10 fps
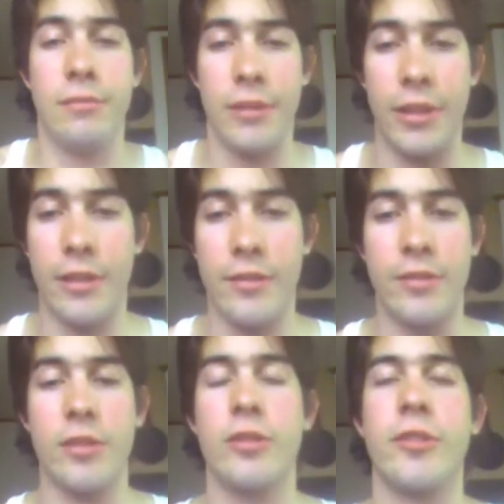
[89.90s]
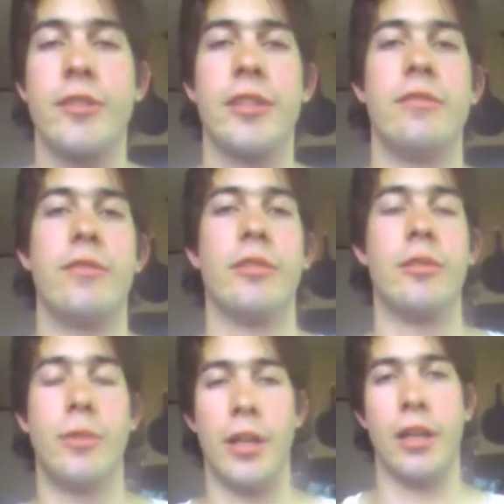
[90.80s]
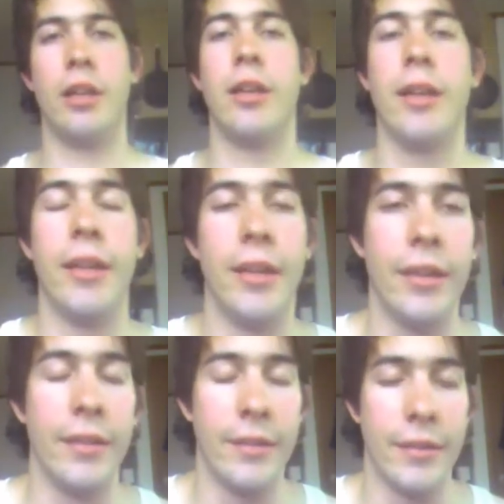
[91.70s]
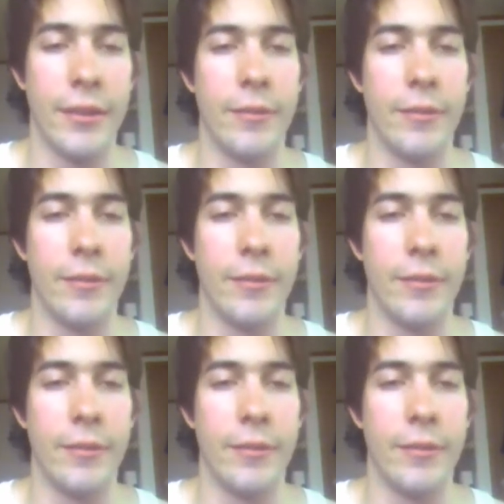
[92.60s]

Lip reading: get out of the social scene for a little while and